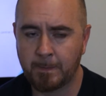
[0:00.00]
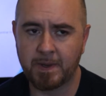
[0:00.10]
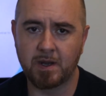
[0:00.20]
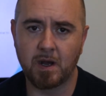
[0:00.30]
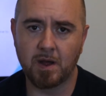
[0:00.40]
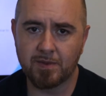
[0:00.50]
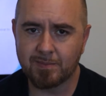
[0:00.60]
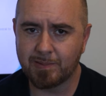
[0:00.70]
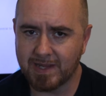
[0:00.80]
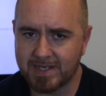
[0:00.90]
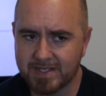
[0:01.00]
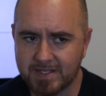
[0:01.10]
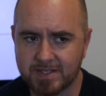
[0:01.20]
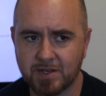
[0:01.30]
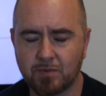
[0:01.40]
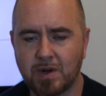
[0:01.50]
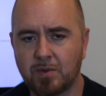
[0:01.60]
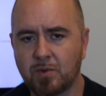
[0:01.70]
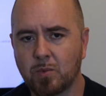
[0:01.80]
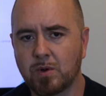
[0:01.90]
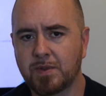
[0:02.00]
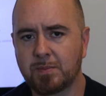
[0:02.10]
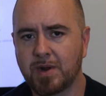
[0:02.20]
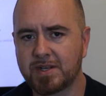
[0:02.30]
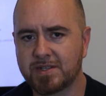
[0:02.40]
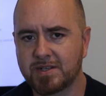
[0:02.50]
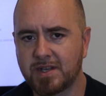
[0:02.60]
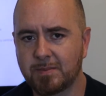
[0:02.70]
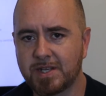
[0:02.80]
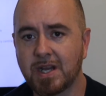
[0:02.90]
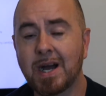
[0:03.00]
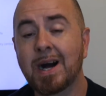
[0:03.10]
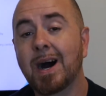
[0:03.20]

in other places around the world that practice osteopathy,